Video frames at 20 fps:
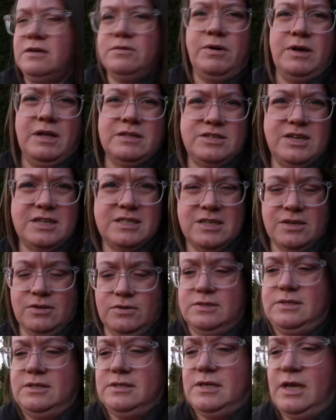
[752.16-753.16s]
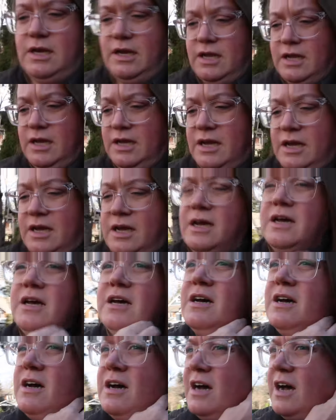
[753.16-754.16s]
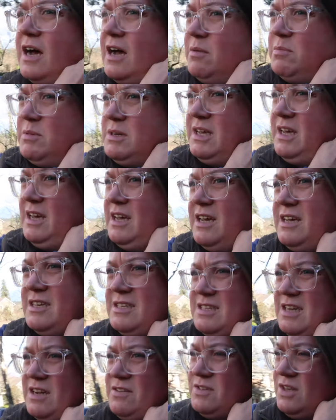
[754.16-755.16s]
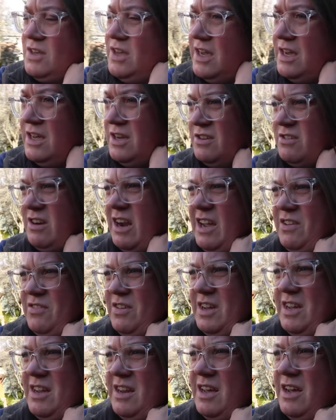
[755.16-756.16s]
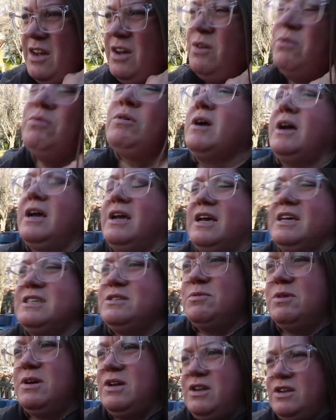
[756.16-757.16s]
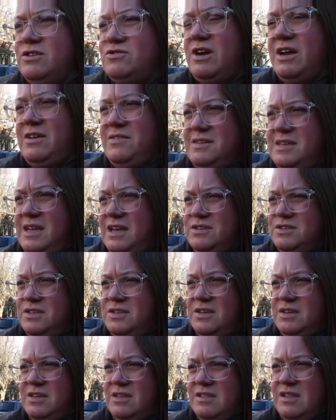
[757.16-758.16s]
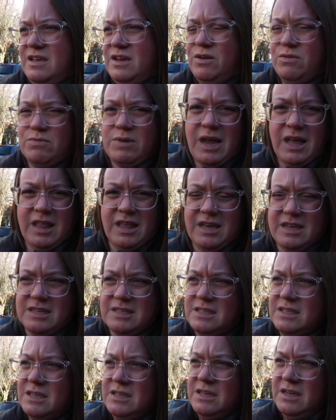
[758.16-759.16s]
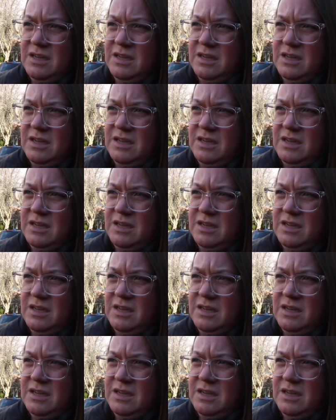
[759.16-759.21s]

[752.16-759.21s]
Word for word: while Jason goes inside um, to get his stuff so he can drive it. We're, I guess we're gonna drive it down to like O'Reilly's.